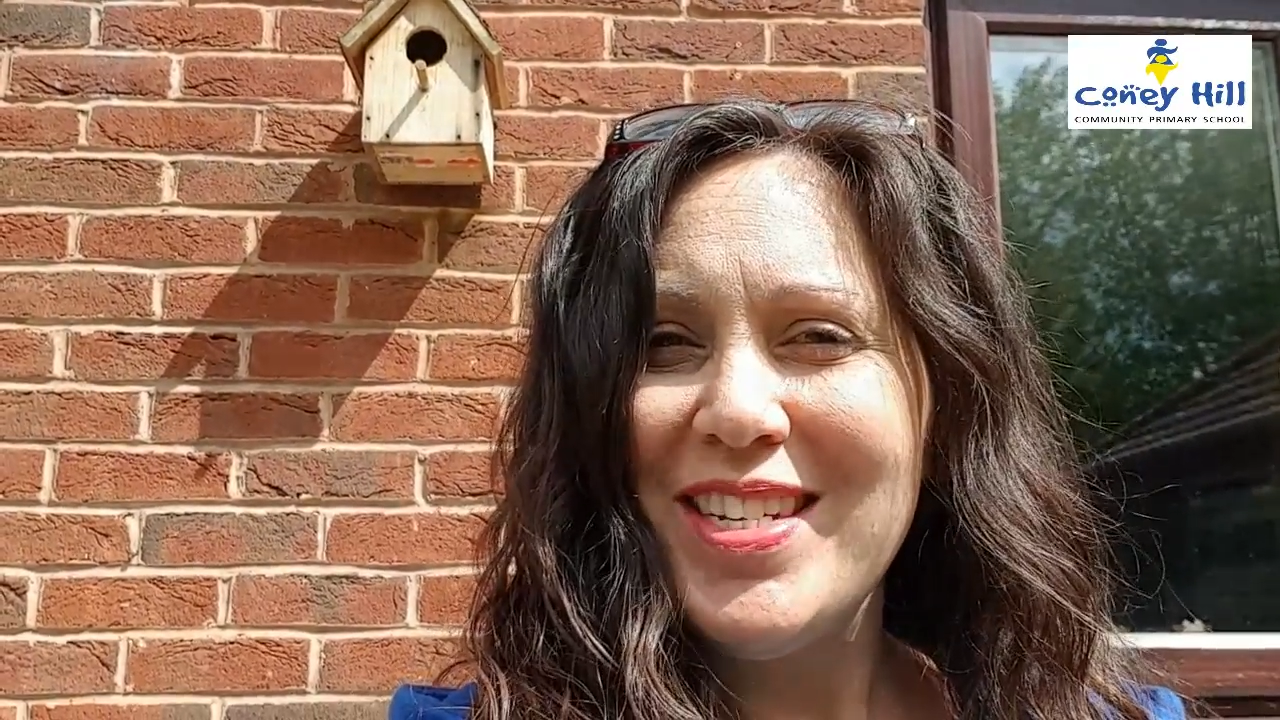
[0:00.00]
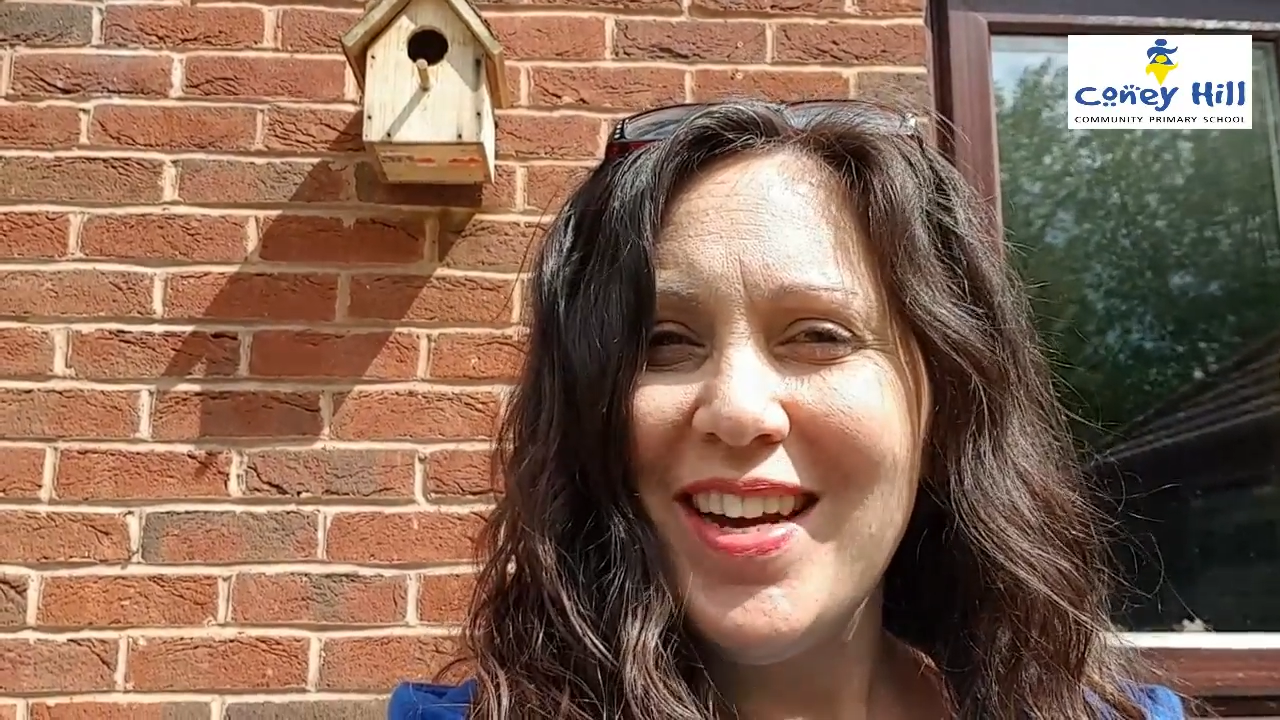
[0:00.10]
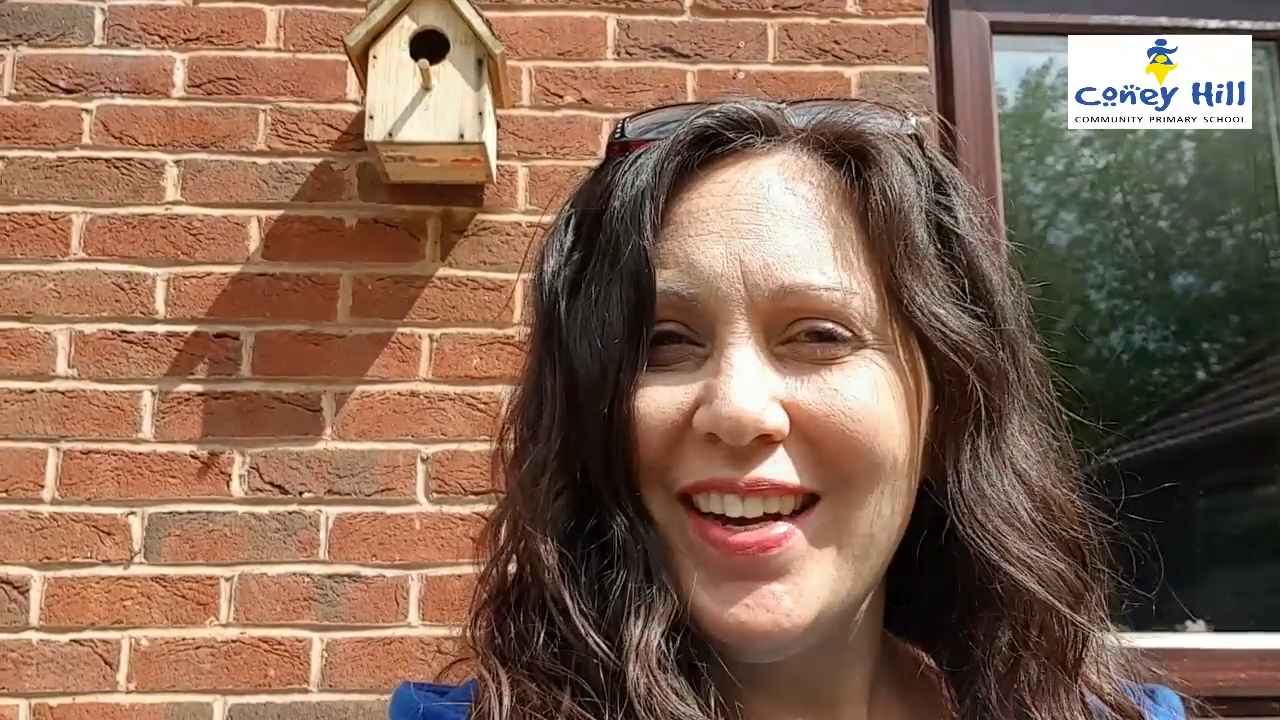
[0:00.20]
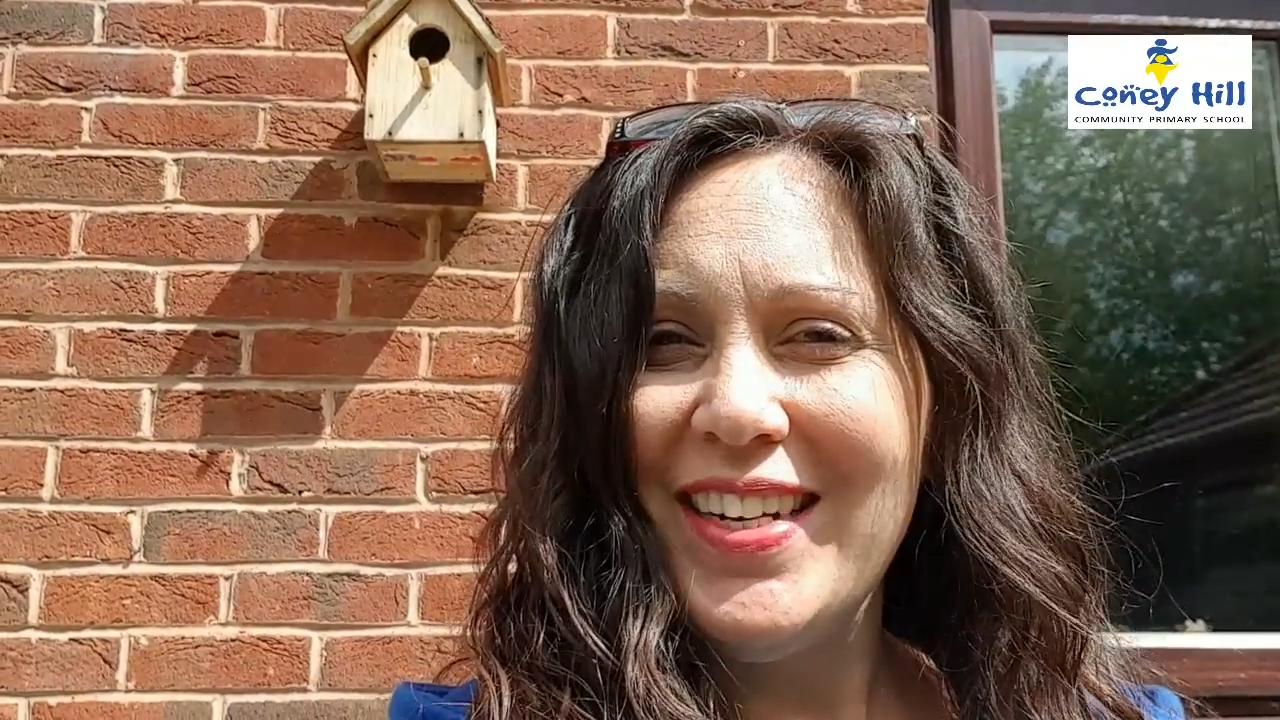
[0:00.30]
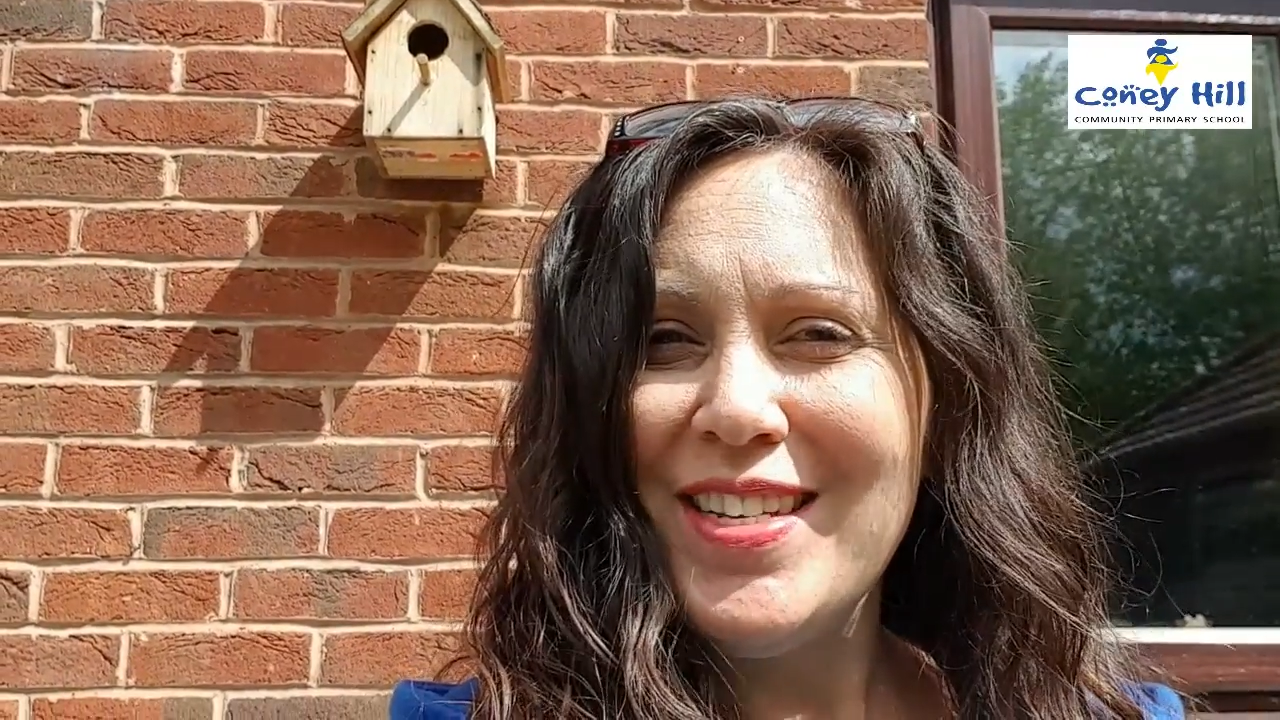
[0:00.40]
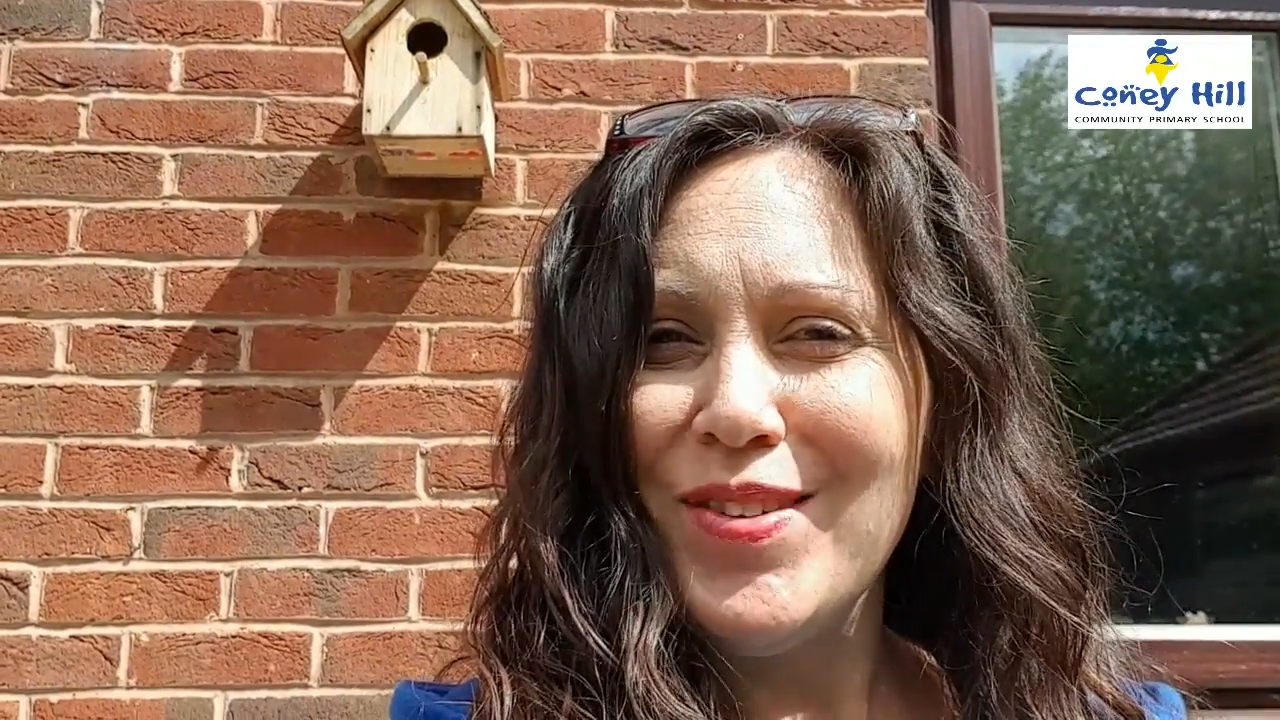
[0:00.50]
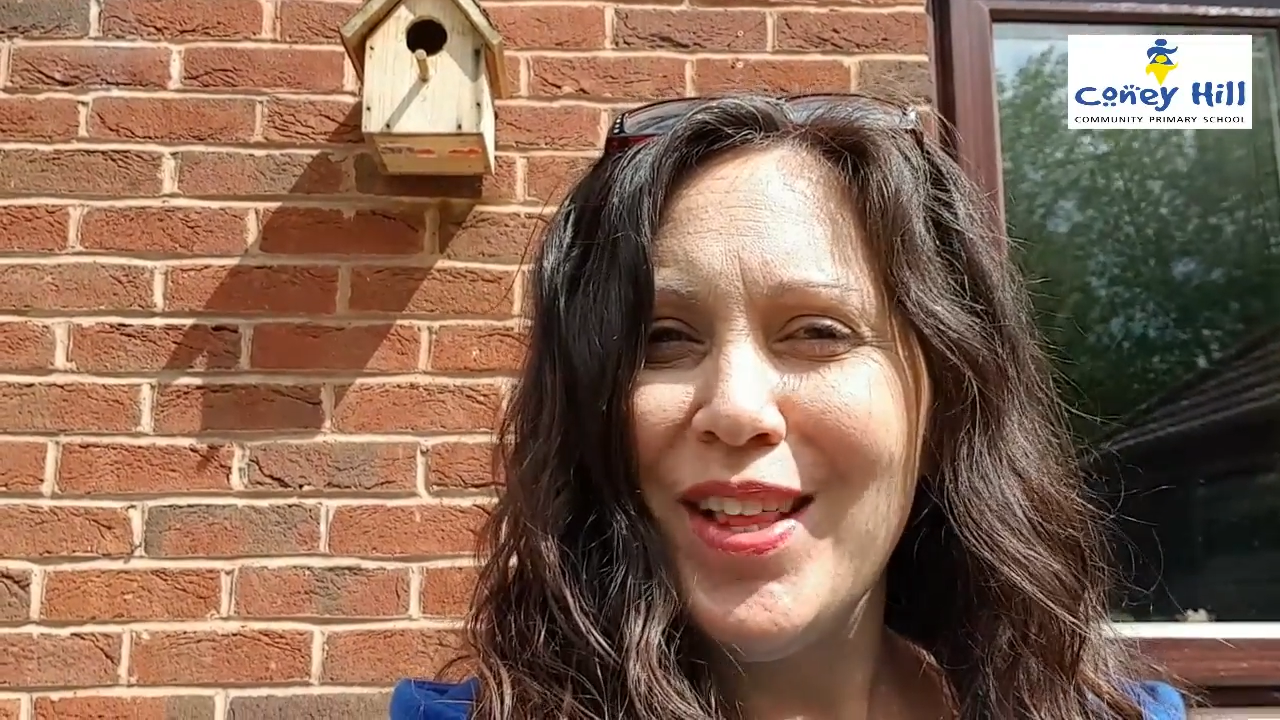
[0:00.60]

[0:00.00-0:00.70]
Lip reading: shining so